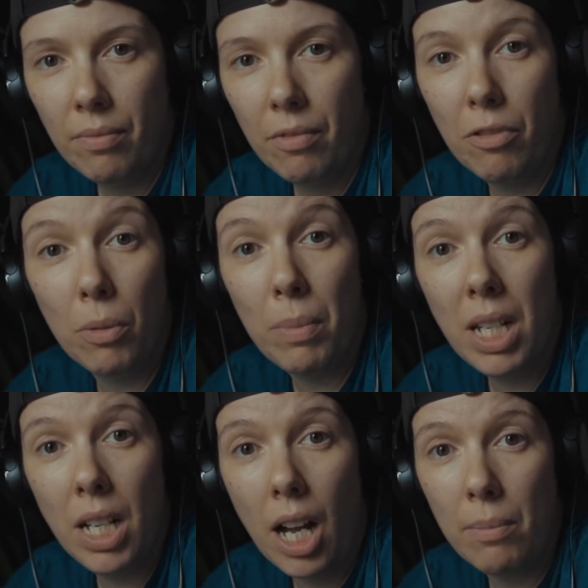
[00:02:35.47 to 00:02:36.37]
For
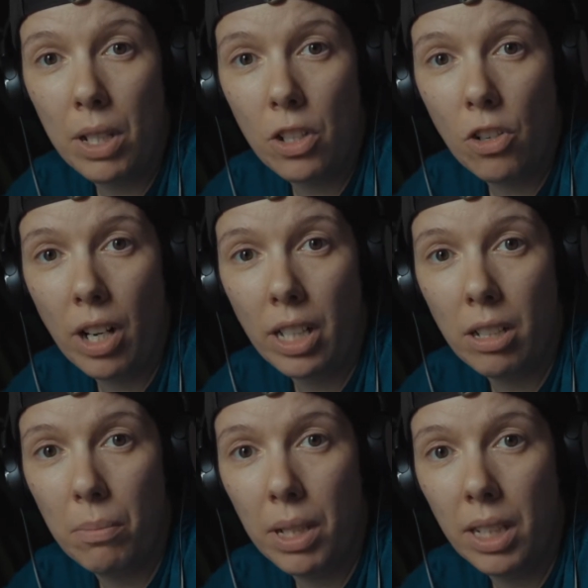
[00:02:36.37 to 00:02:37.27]
me, I'm not trying
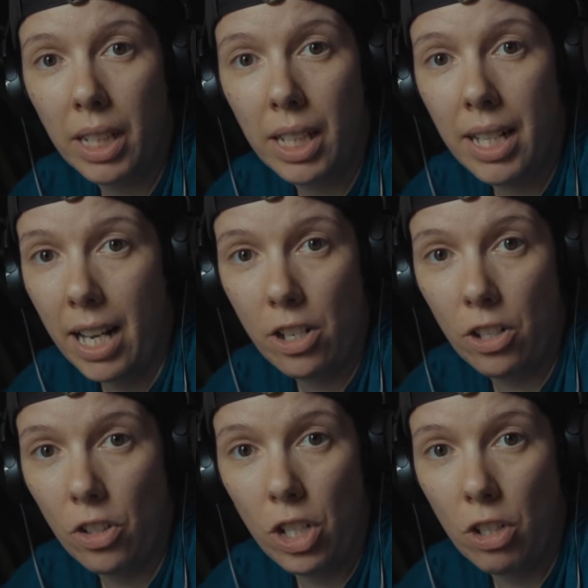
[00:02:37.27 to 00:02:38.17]
to be like a
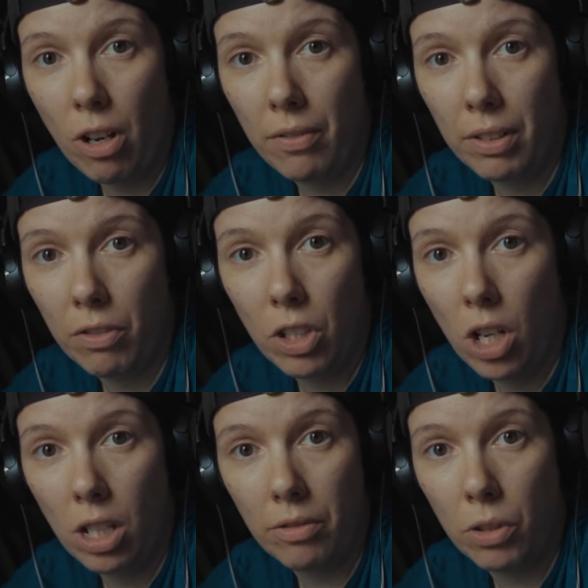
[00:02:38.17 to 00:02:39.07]
National Geographic
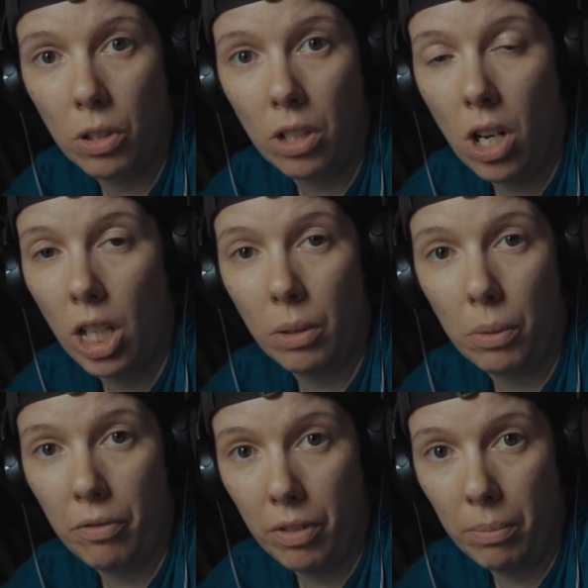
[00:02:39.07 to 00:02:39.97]
photographer or a
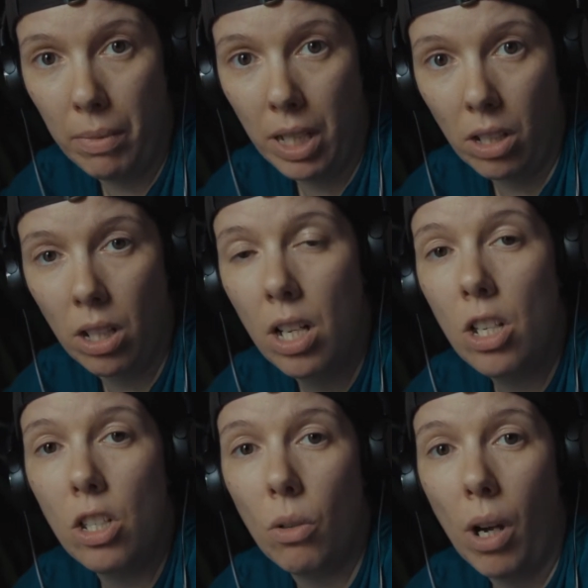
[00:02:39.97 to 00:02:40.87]
Hollywood filmmaker,
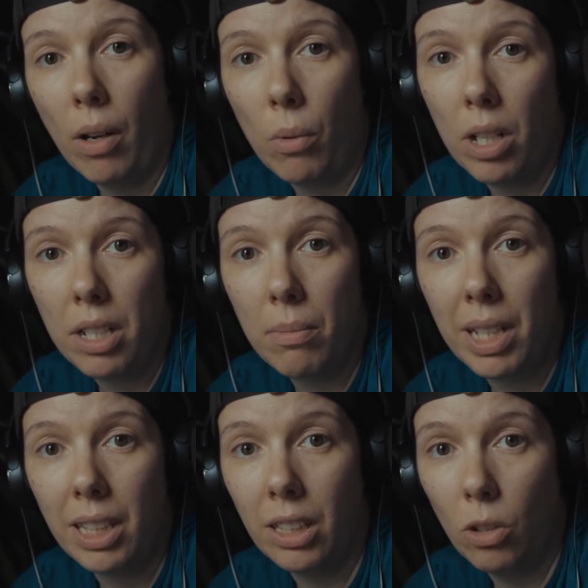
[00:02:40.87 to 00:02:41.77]
so I want to
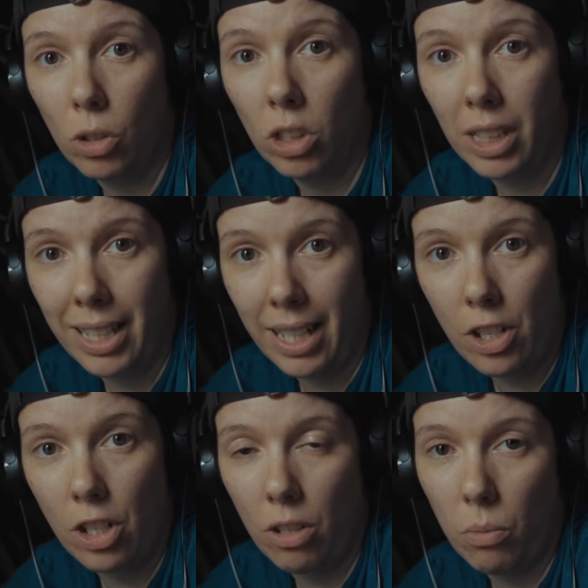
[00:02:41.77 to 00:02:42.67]
make local
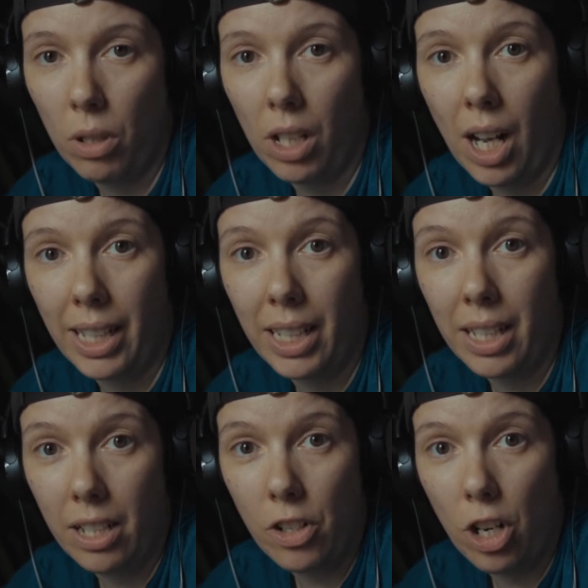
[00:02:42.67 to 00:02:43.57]
connections where I can
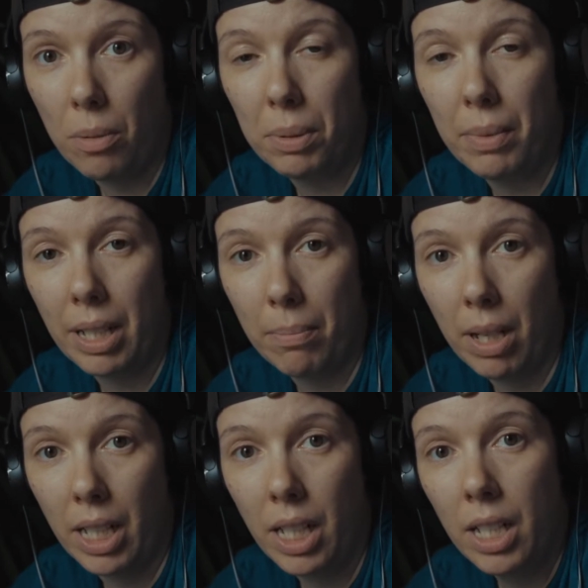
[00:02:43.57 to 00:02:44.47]
get a job and make
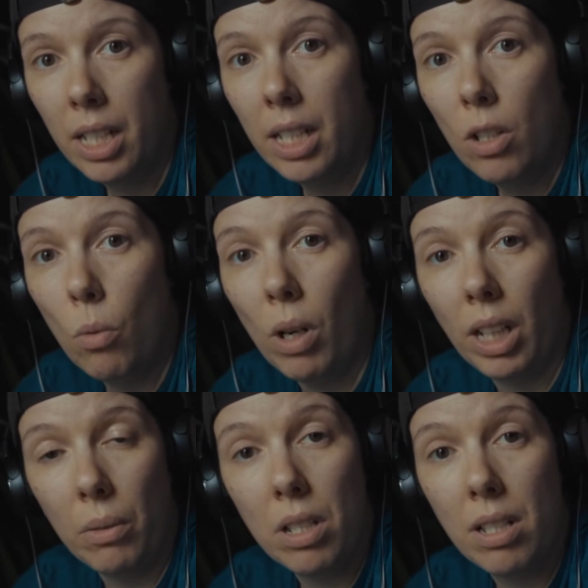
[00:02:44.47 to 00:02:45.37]
money. While
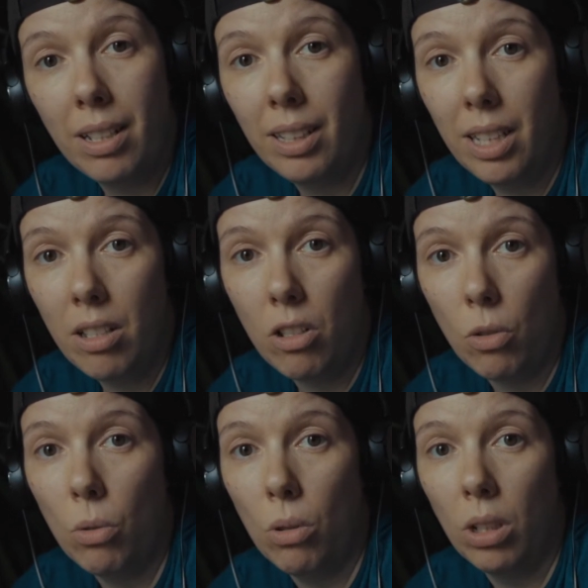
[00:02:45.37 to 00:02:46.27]
I was still in
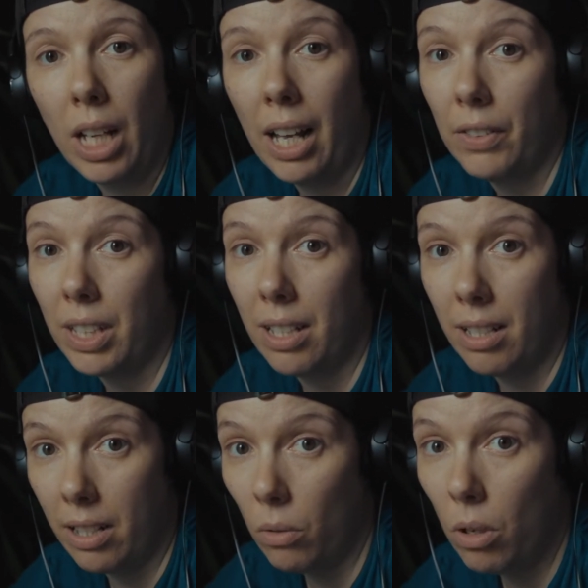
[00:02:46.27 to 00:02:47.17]
school, having
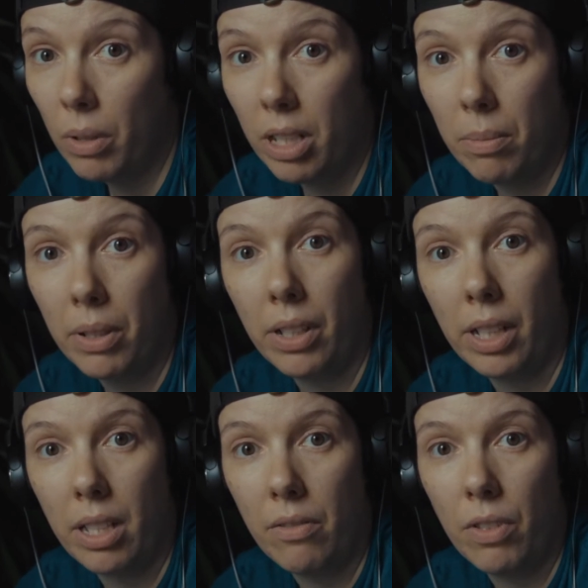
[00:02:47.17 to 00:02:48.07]
zero
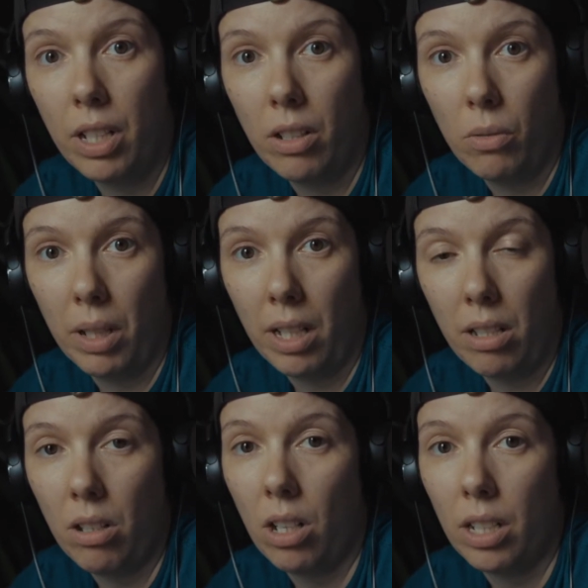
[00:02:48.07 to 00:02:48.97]
experience in video when I
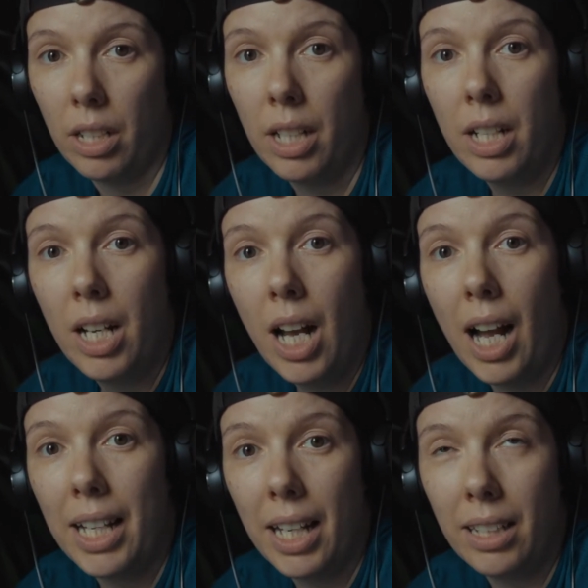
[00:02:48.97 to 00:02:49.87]
started,
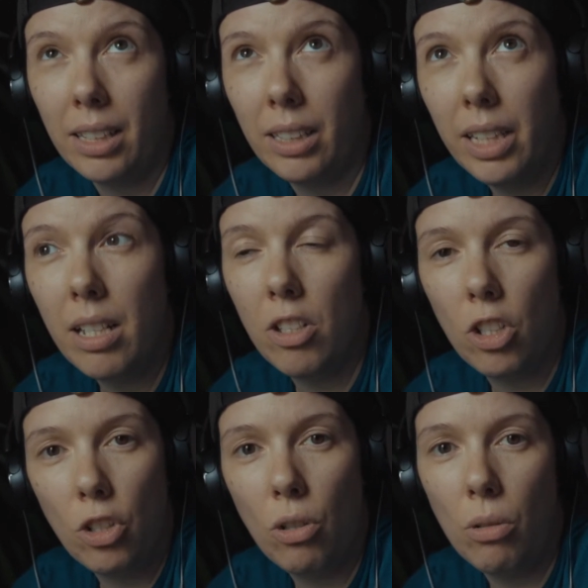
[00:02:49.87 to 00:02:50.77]
I had at
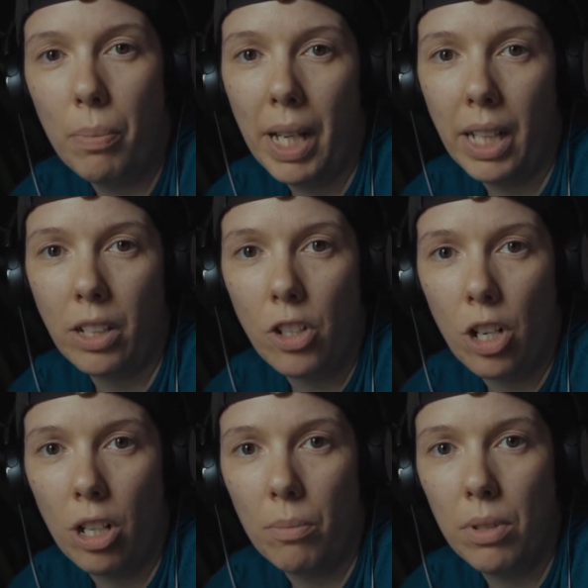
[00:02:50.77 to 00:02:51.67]
least 2 paying
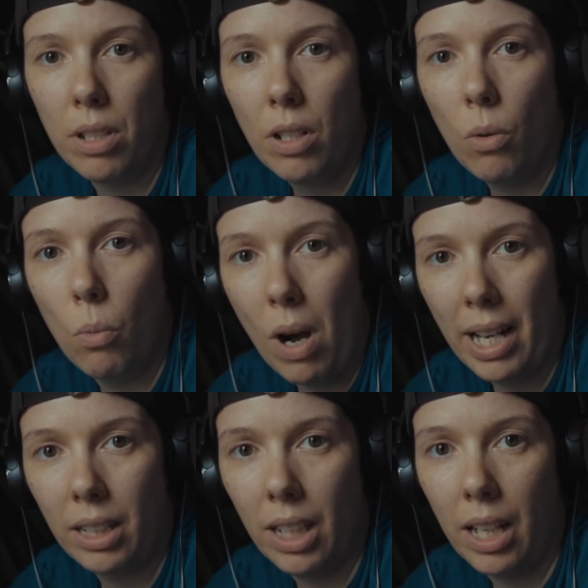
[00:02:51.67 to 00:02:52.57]
jobs
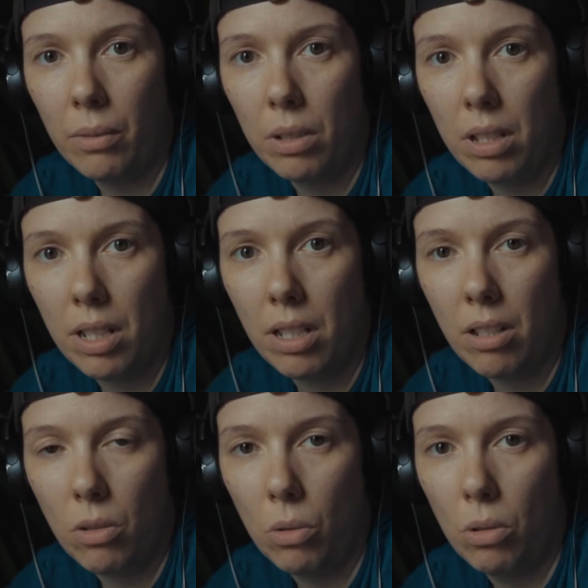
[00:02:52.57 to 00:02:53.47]
while I was in
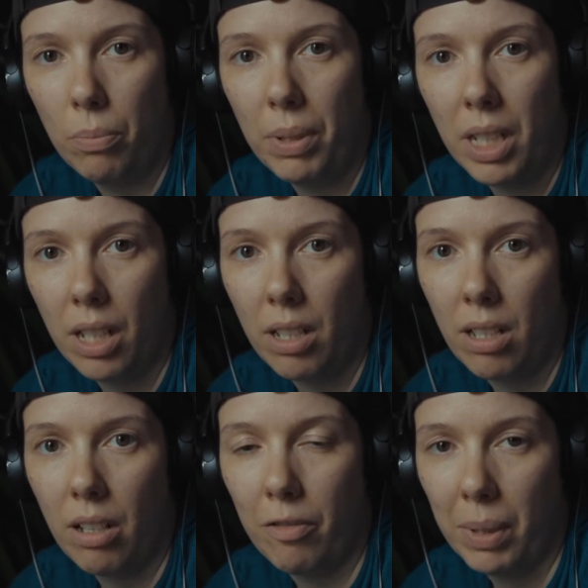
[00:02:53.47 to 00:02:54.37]
school because
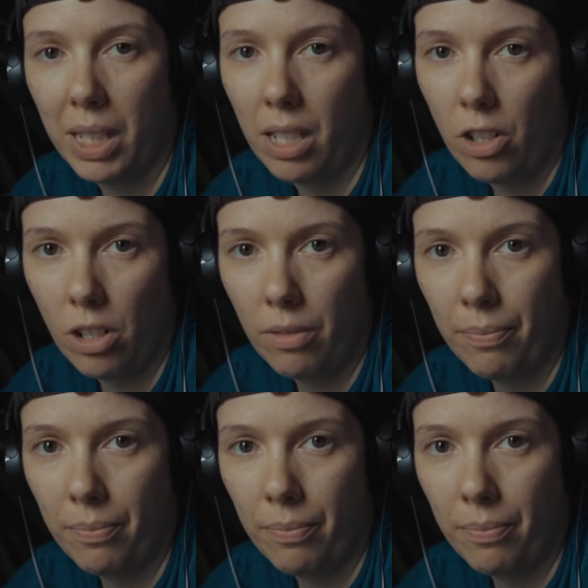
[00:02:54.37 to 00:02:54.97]
of my teacher.